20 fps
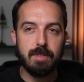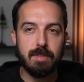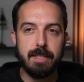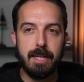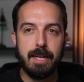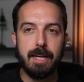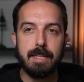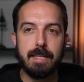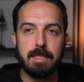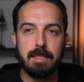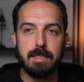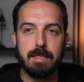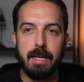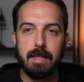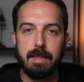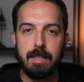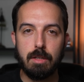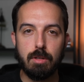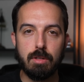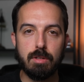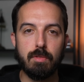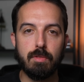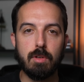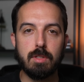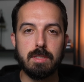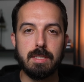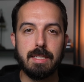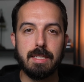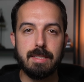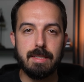science is that the
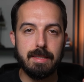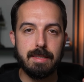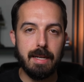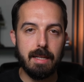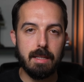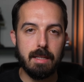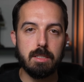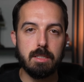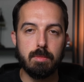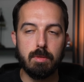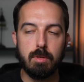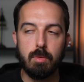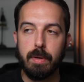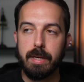universe is intelligible.